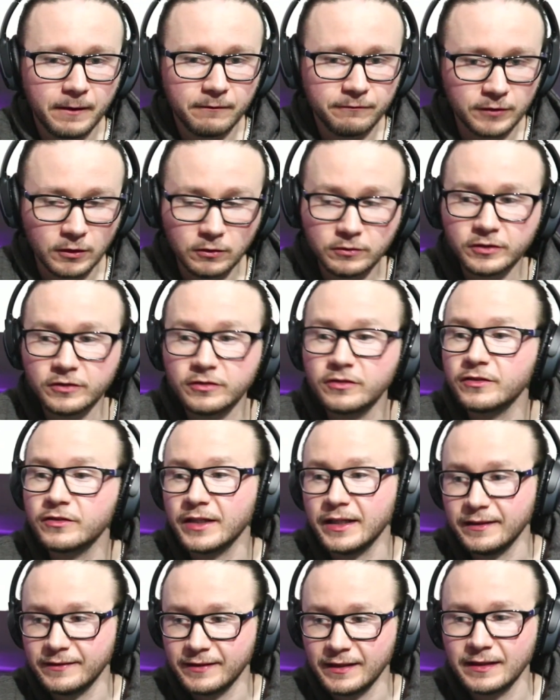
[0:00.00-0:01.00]
Polonius and
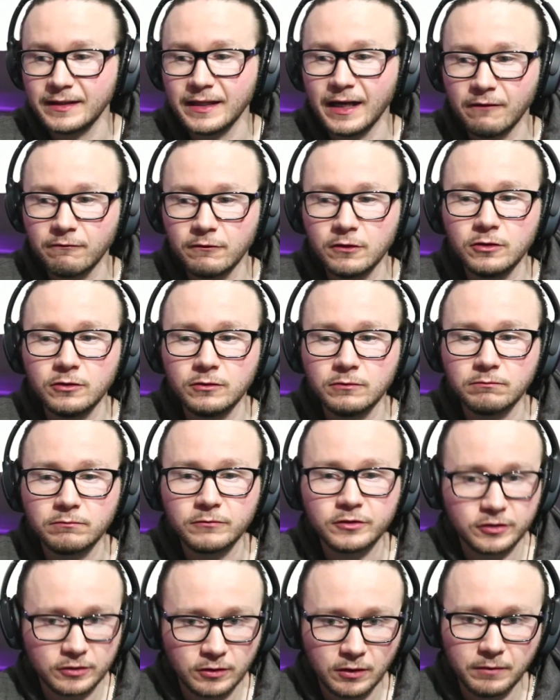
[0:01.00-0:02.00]
say it's in that room.
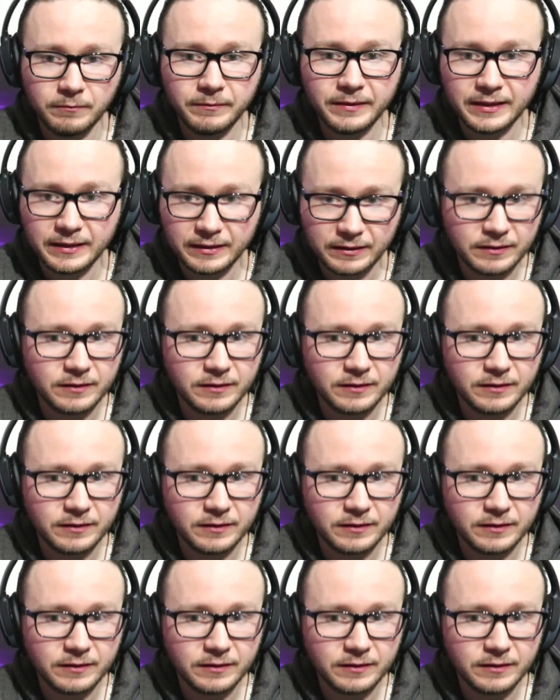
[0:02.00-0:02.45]
Do you know what I mean?